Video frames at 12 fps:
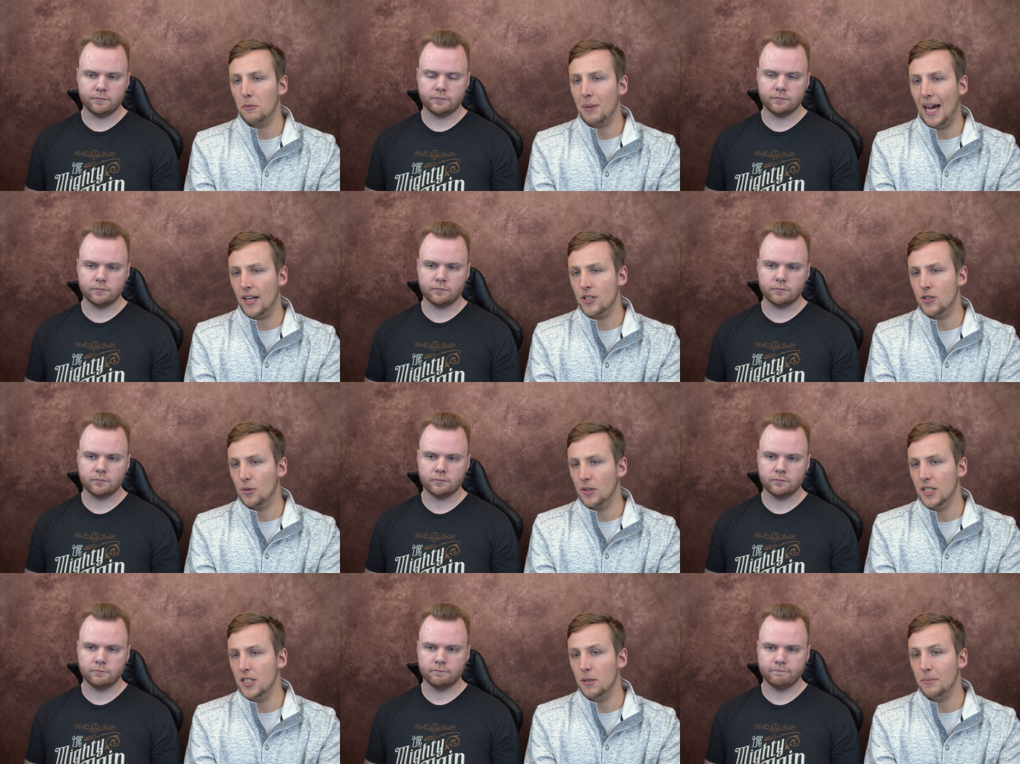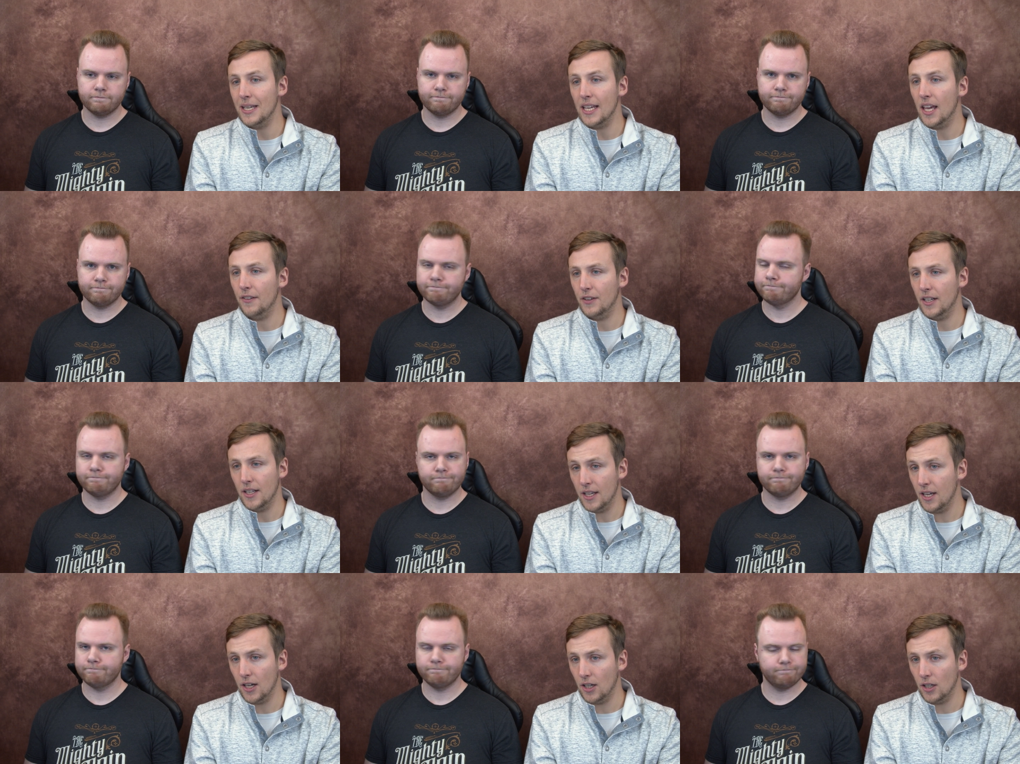Speaker 1: her backstory to be given
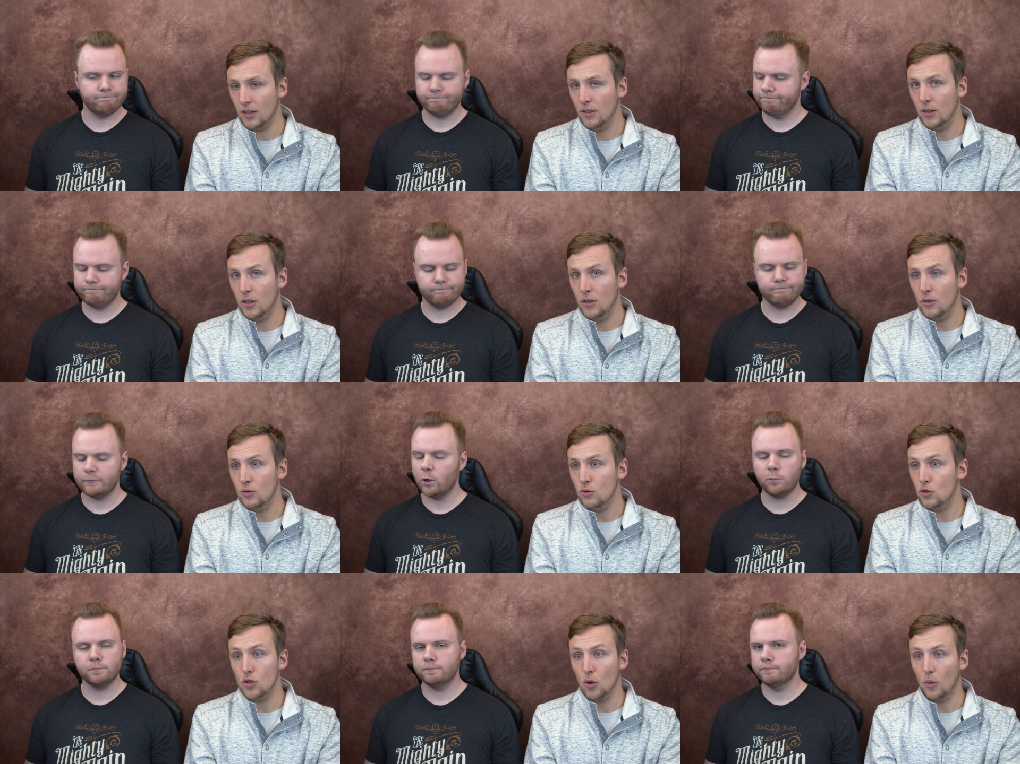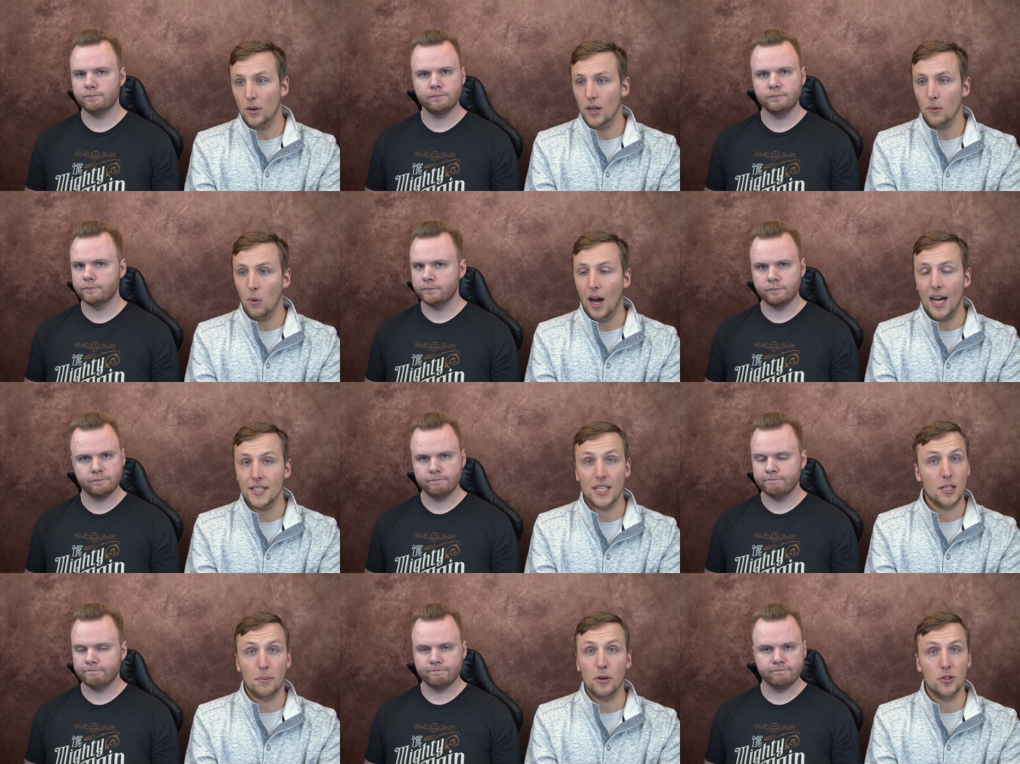here nope. story
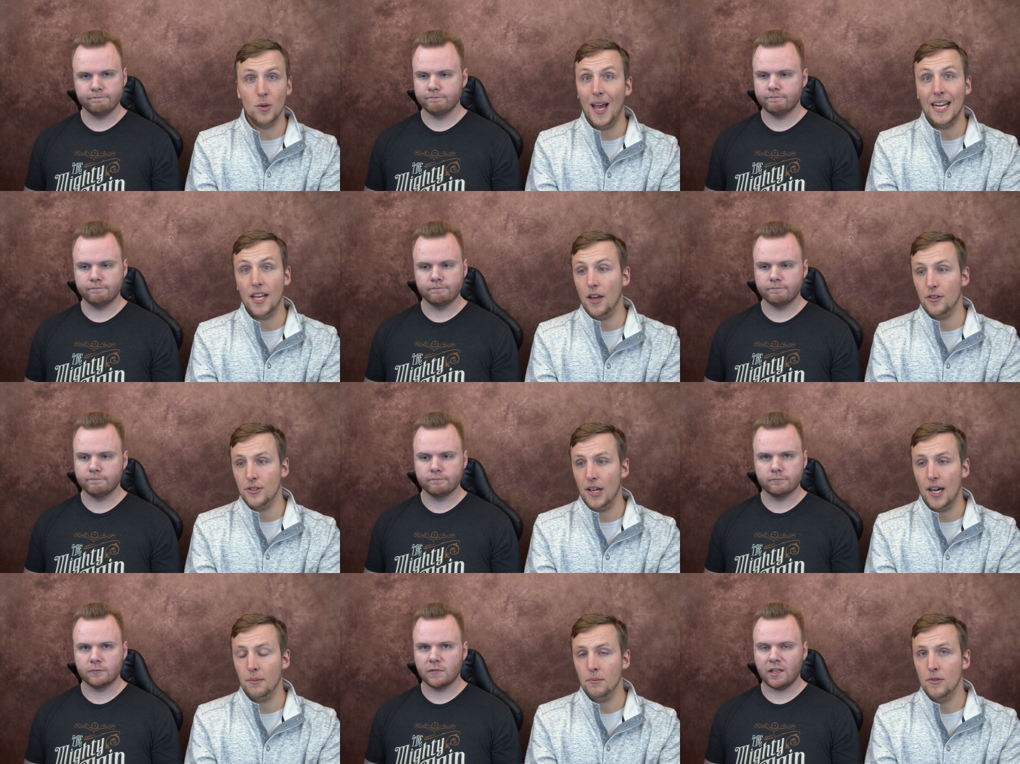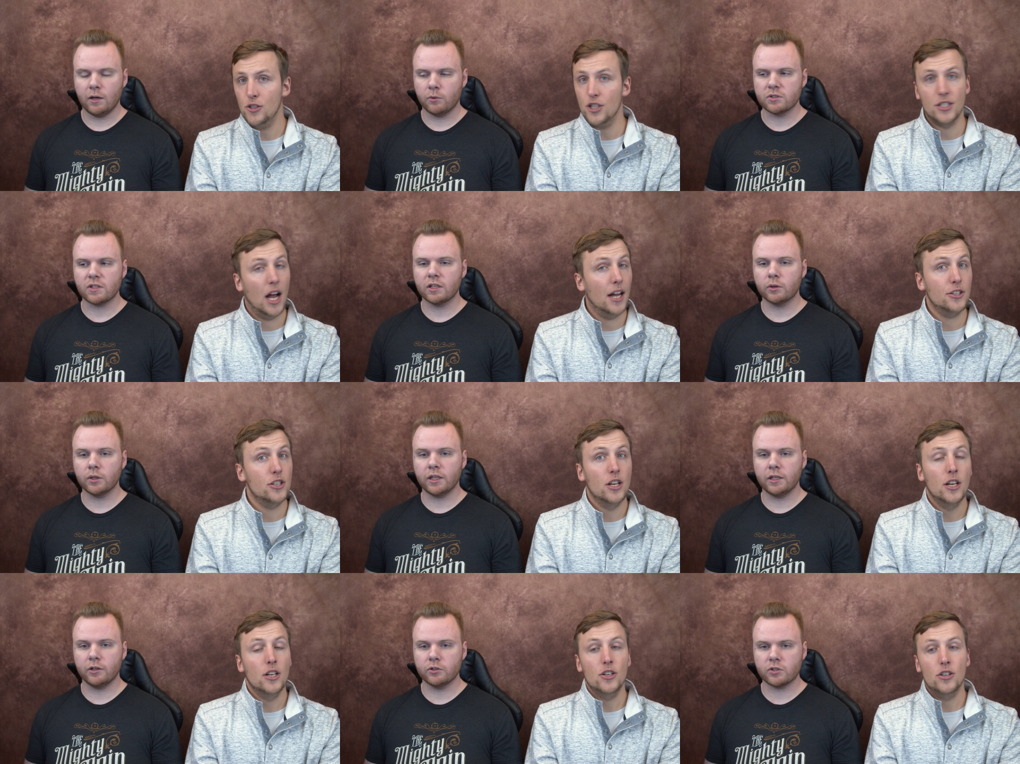wise as opposed to any other time. It she's was not,
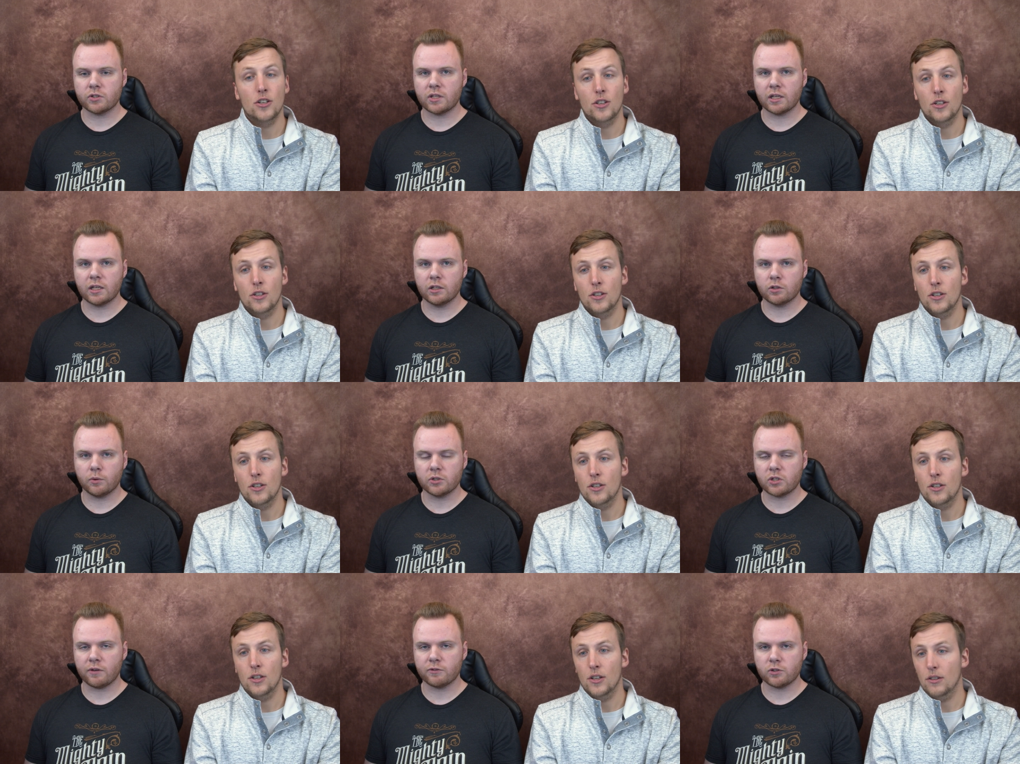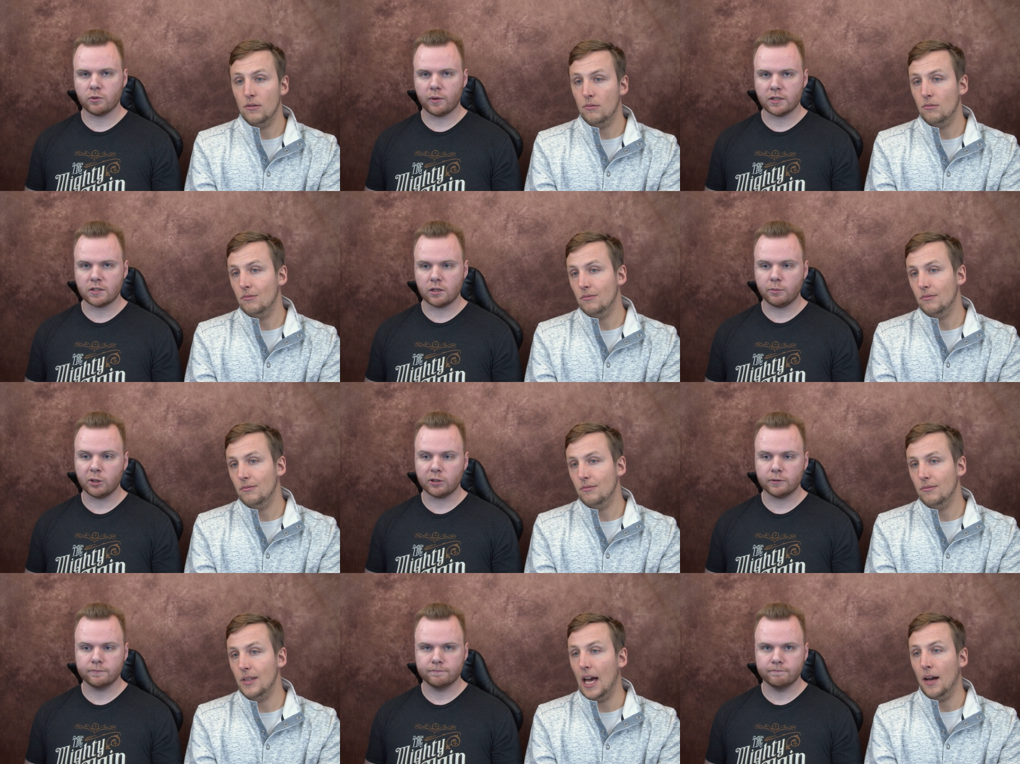
Speaker 2: literally her just thinking to herself as she writes in the
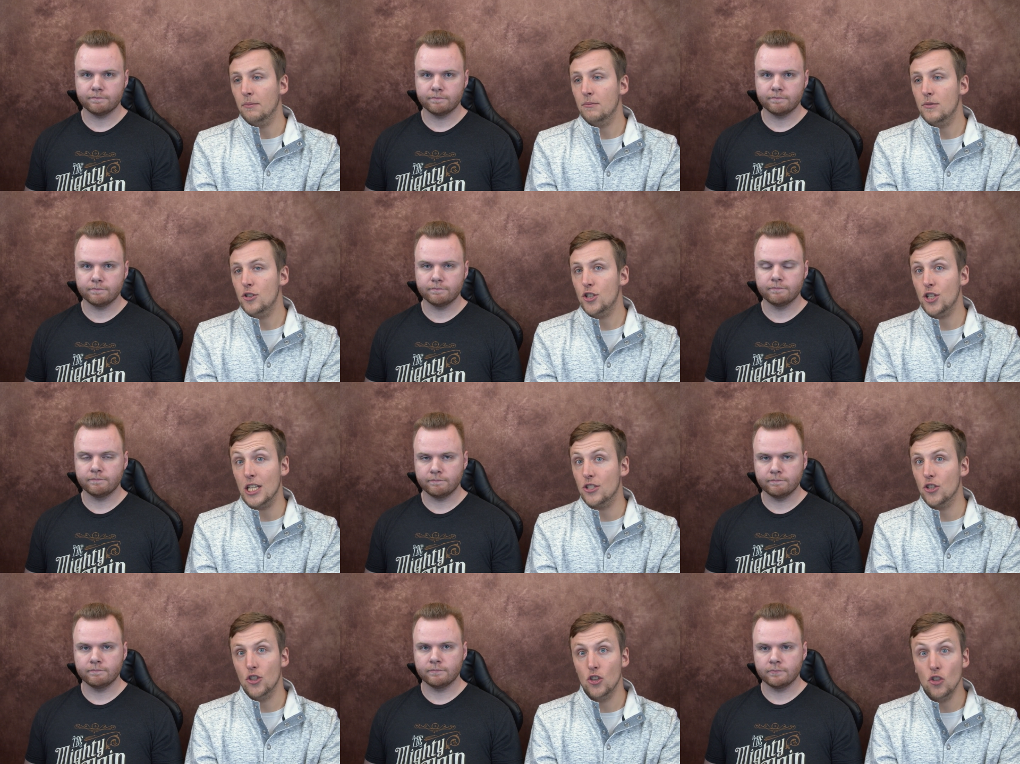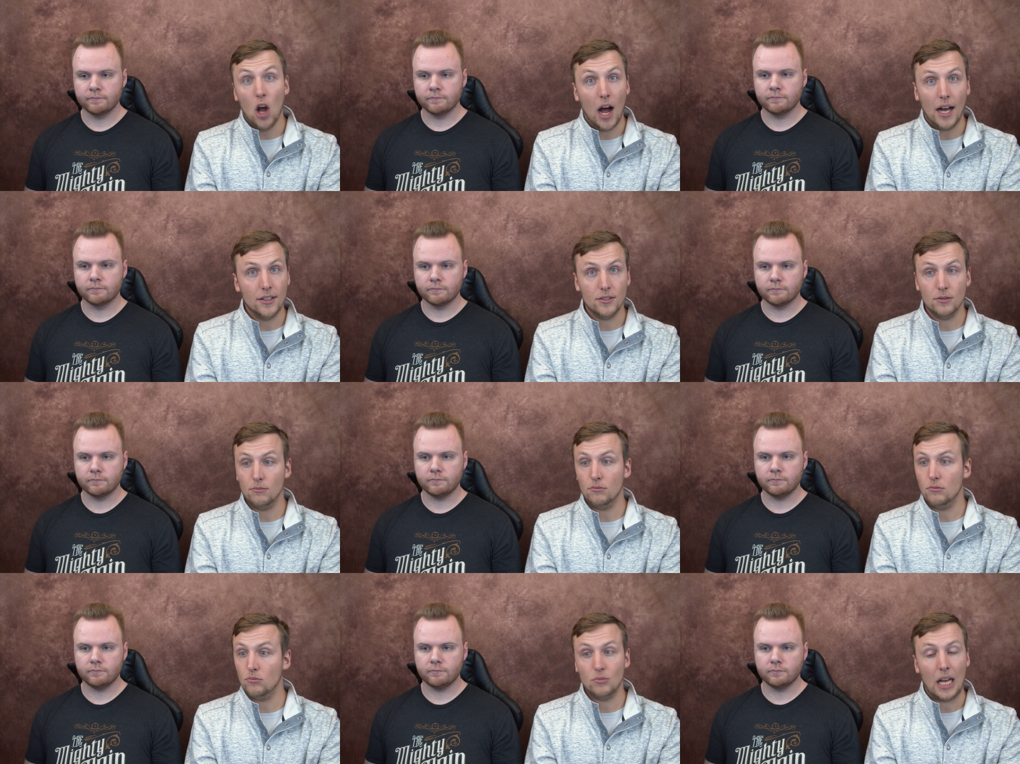book.
Speaker 1: Yeah. She's not
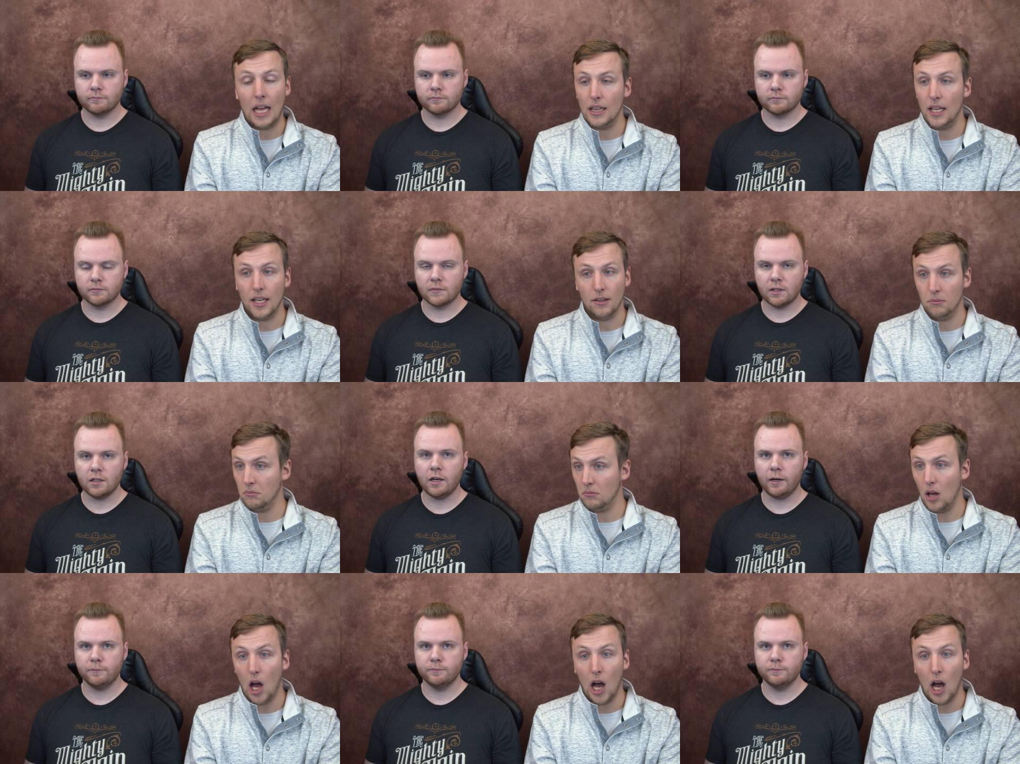telling yeah.